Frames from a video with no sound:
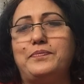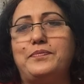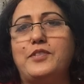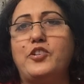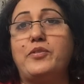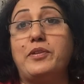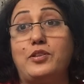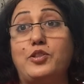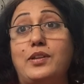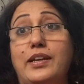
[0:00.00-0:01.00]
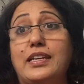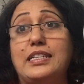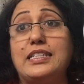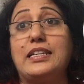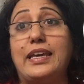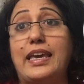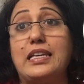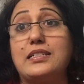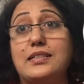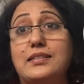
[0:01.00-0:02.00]
Do you like eating
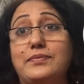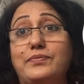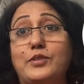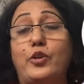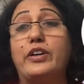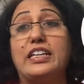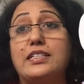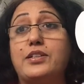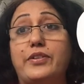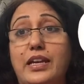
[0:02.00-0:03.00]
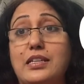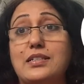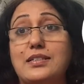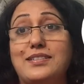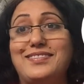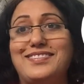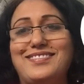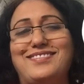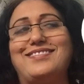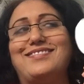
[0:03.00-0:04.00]
eggs or Easter eggs?
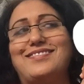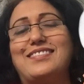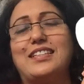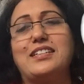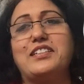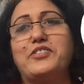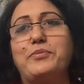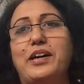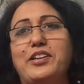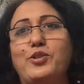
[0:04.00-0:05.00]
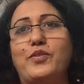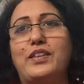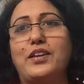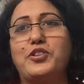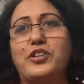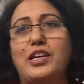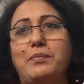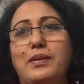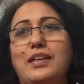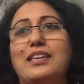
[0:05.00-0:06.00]
Does this remind you of that shape?
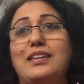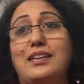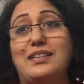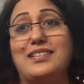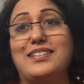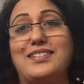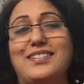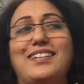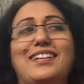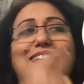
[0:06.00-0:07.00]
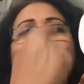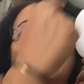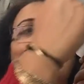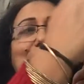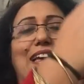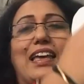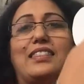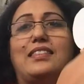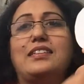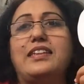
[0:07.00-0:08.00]
Yes. And
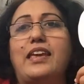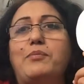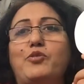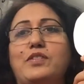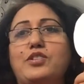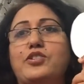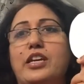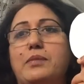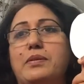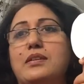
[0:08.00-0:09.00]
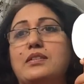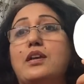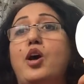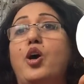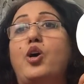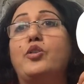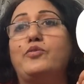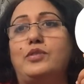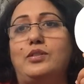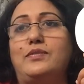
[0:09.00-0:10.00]
the name of this shape is
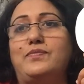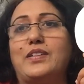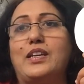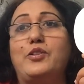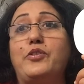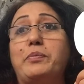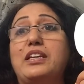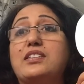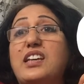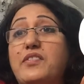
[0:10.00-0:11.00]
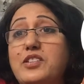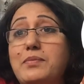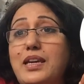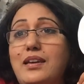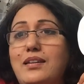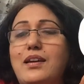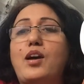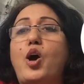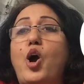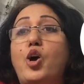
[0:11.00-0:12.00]
oval. Can you repeat it after me?
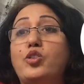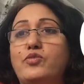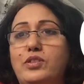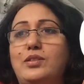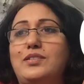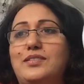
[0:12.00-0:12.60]
Oval.